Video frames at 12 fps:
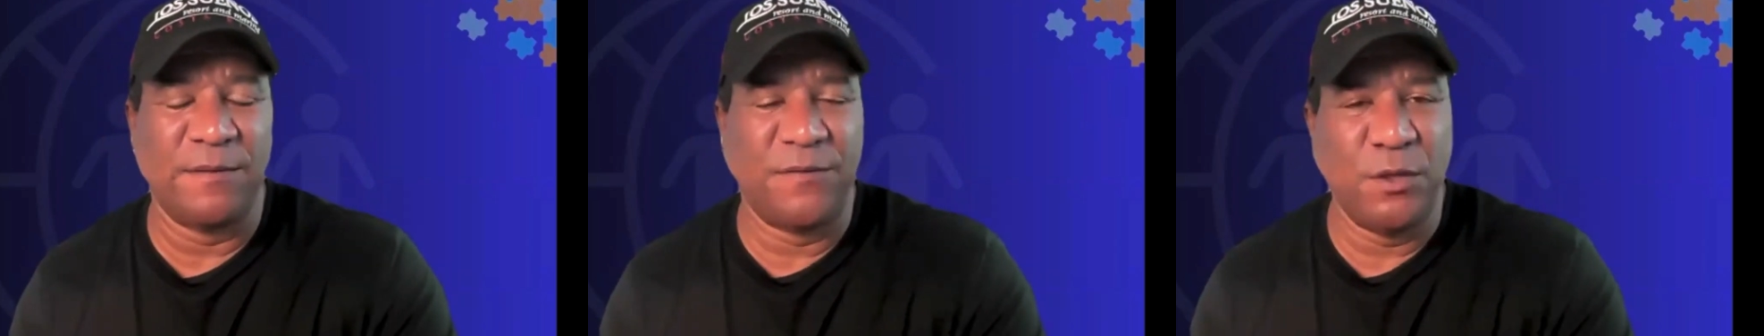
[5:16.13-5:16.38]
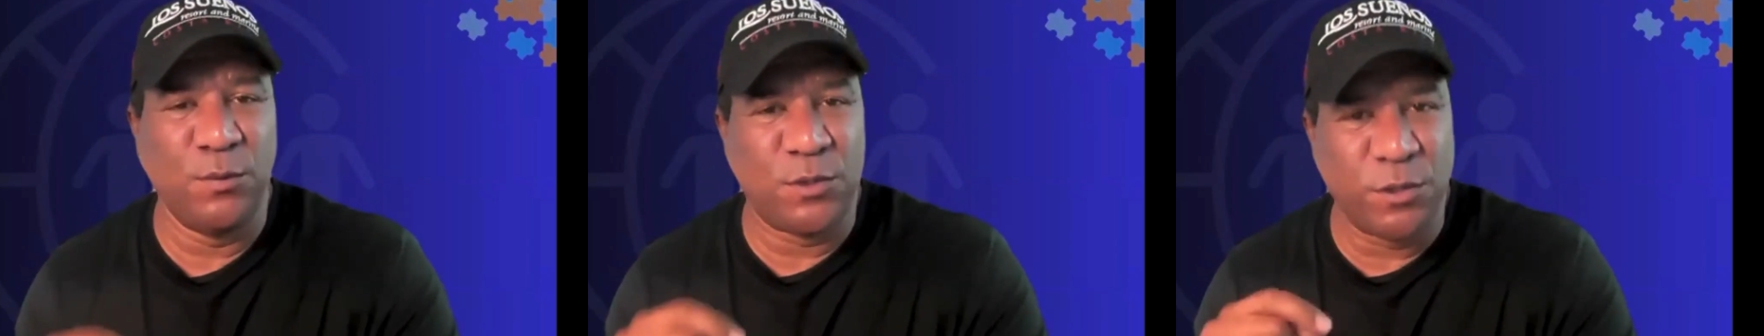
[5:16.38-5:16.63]

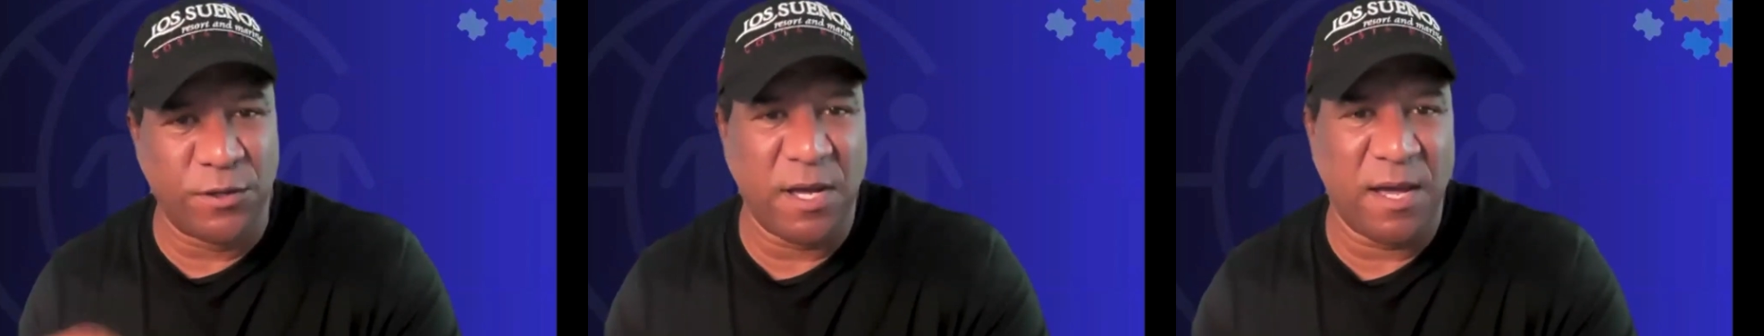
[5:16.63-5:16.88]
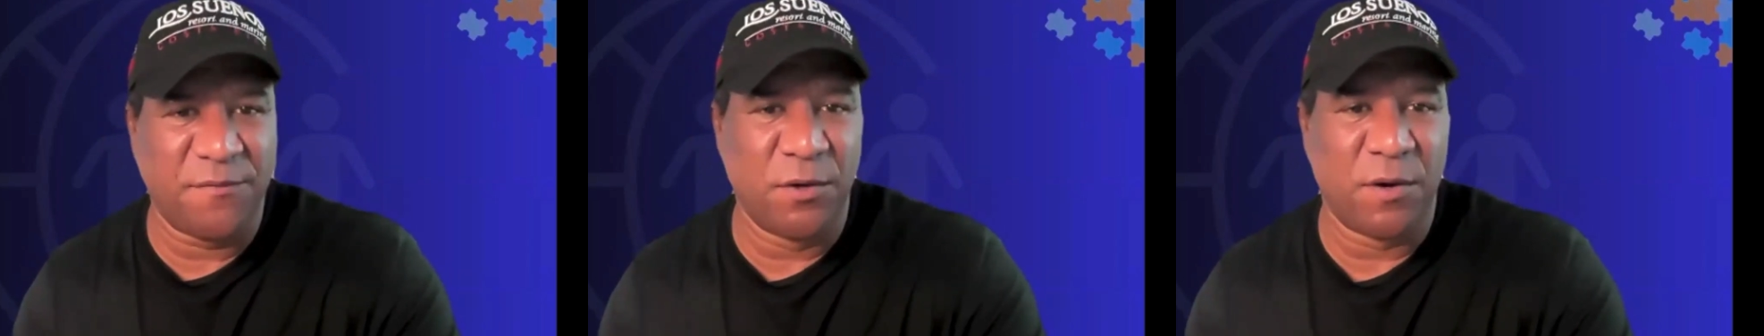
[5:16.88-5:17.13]
If you turn
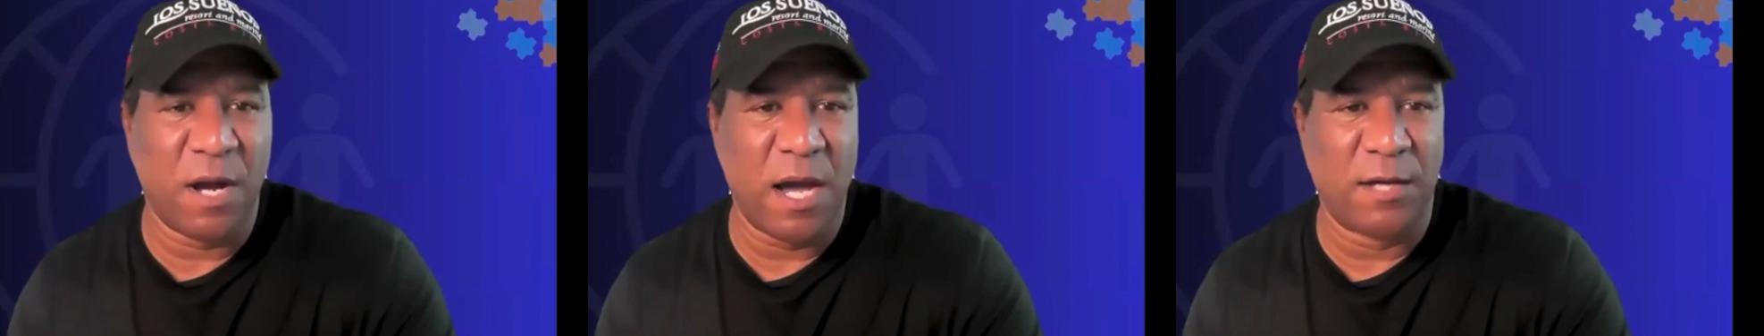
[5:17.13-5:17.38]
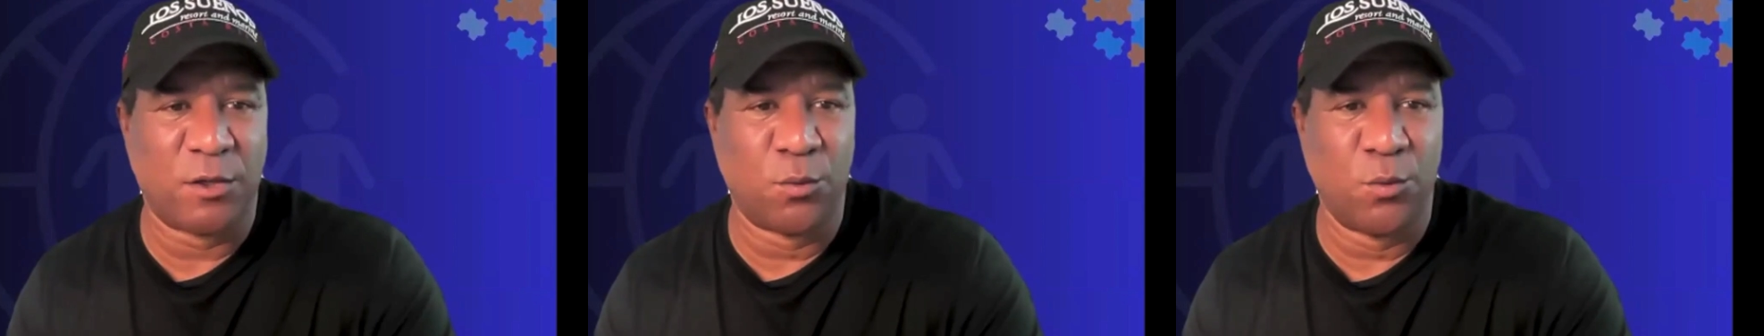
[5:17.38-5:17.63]
off your
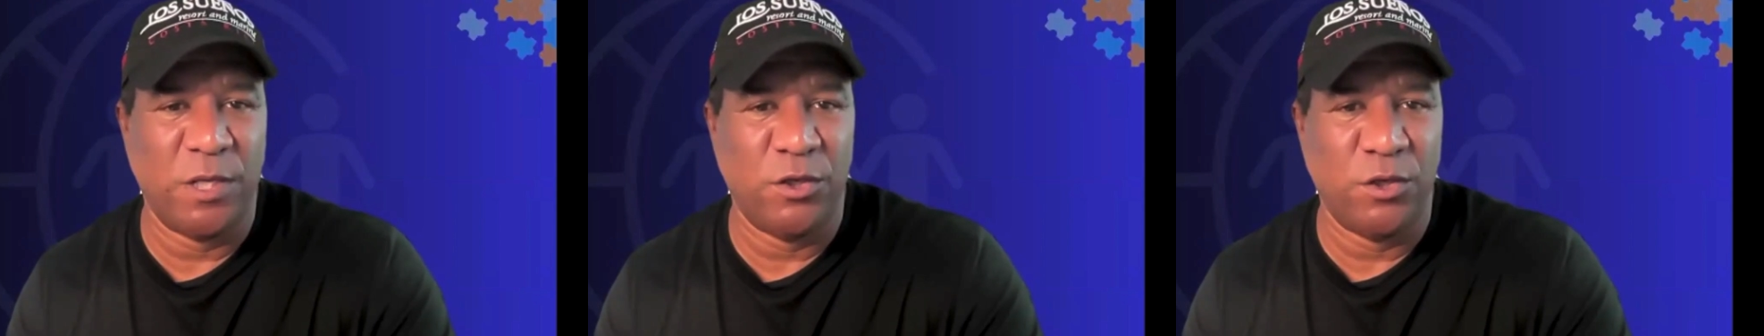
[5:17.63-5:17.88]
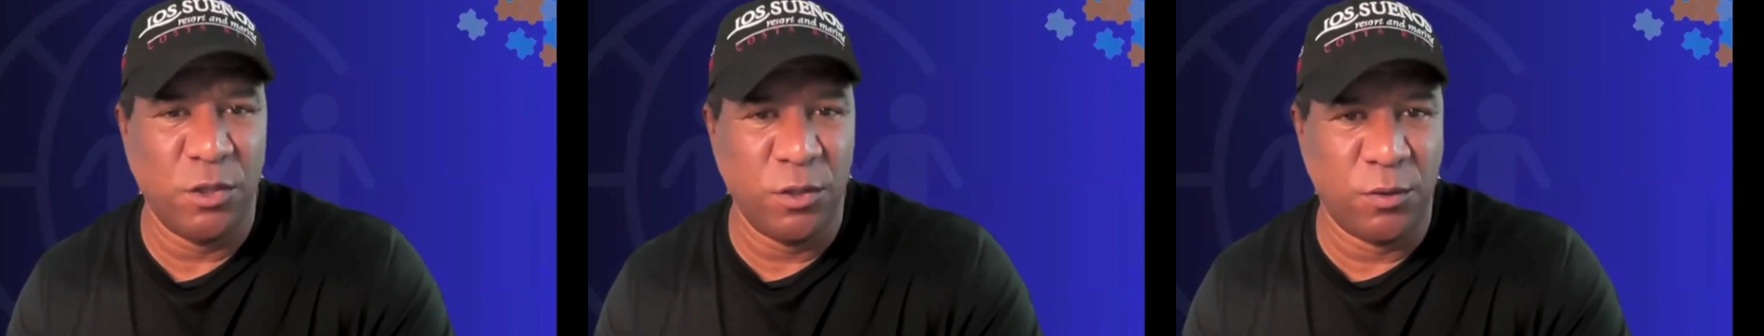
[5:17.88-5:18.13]
auto
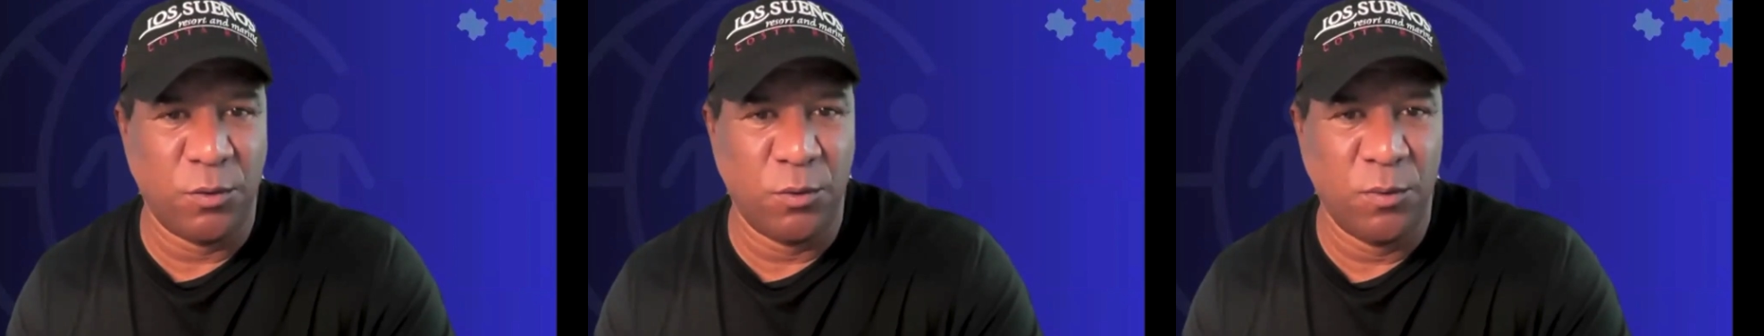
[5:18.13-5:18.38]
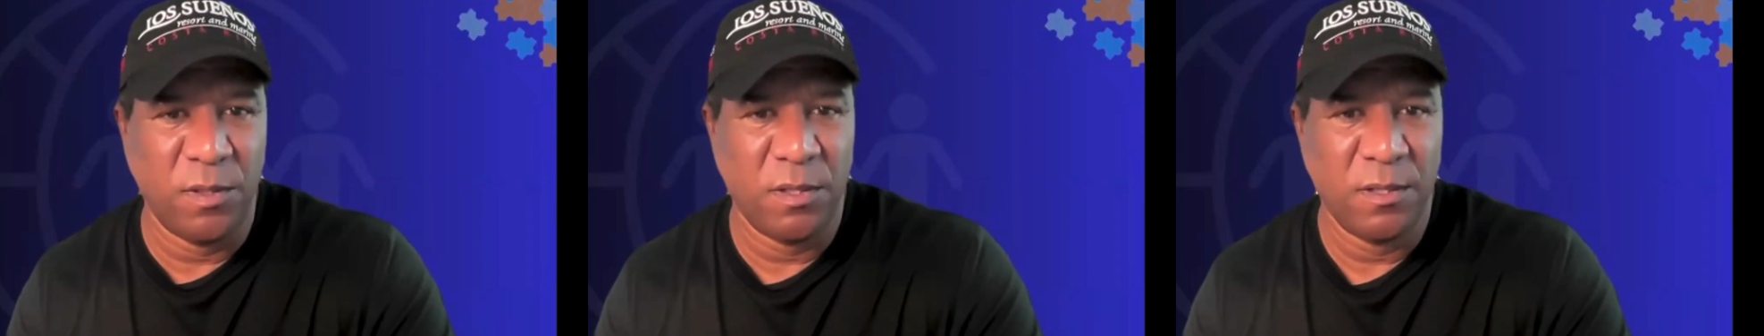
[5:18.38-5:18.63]

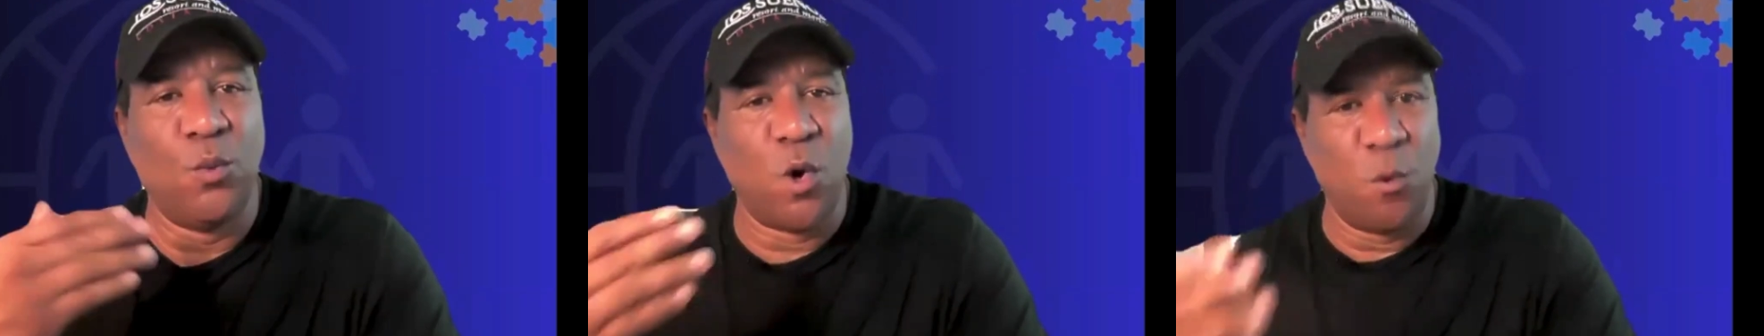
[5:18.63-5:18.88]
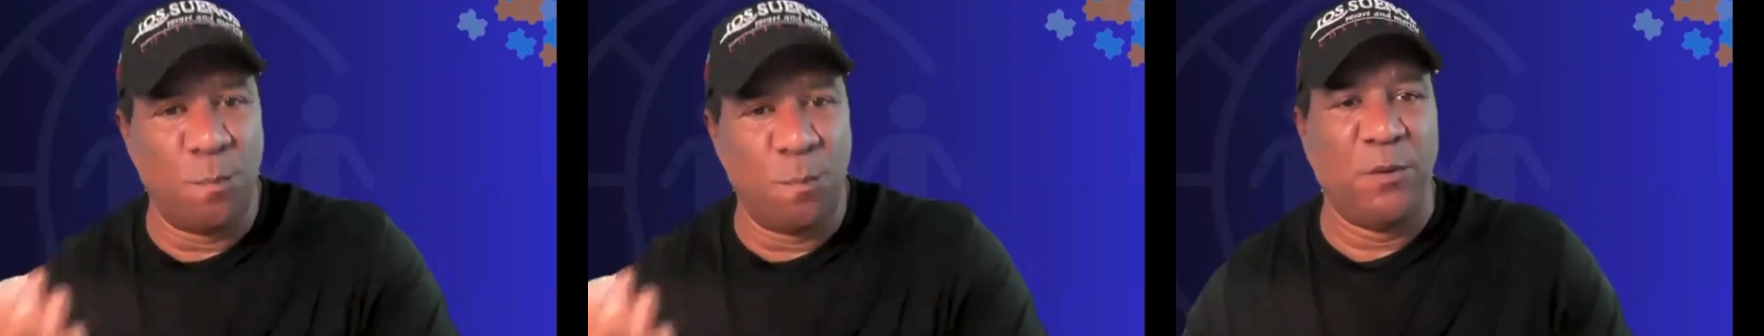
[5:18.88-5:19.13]
renew, you
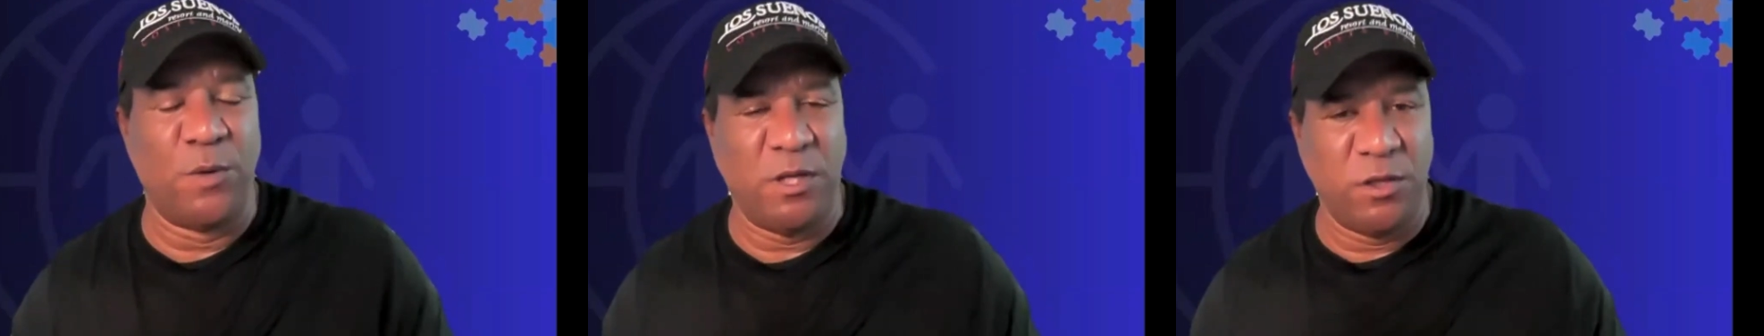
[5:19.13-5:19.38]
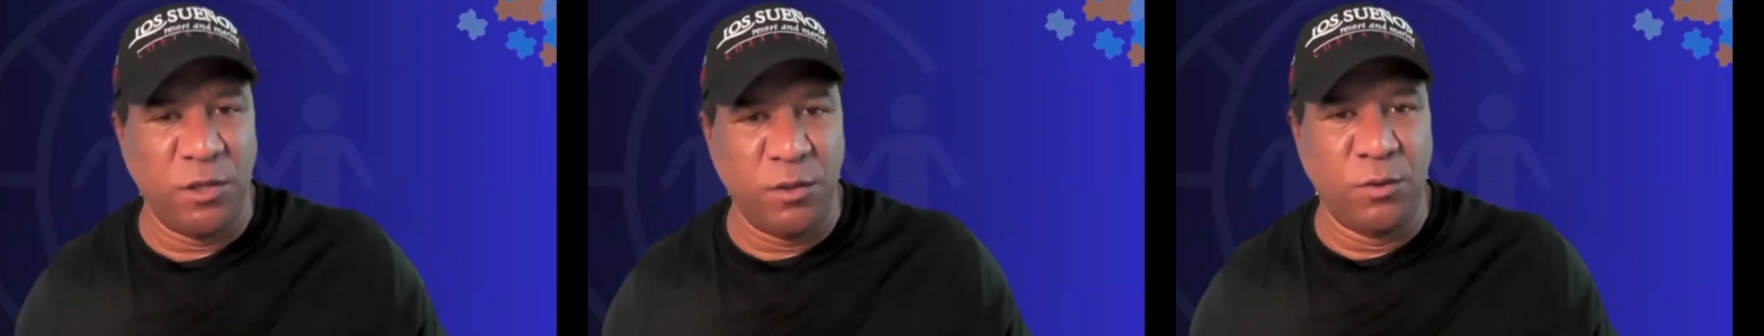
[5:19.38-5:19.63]
won't be
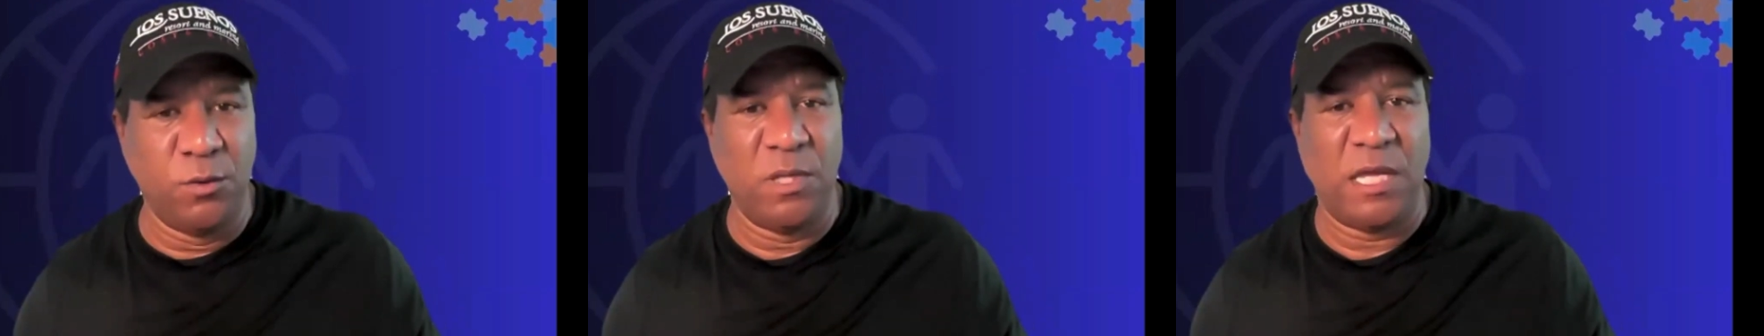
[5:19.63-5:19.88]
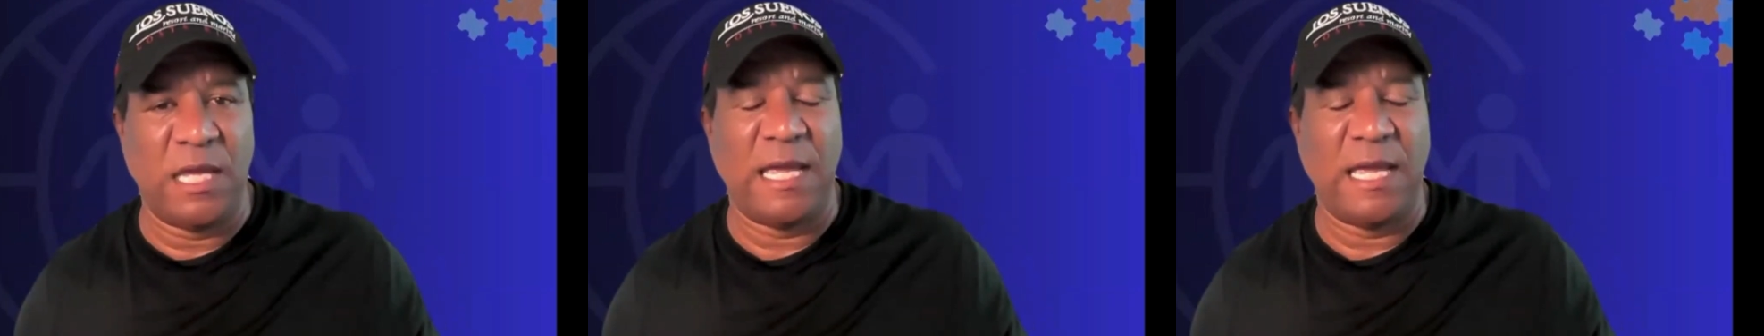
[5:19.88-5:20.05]
renewed,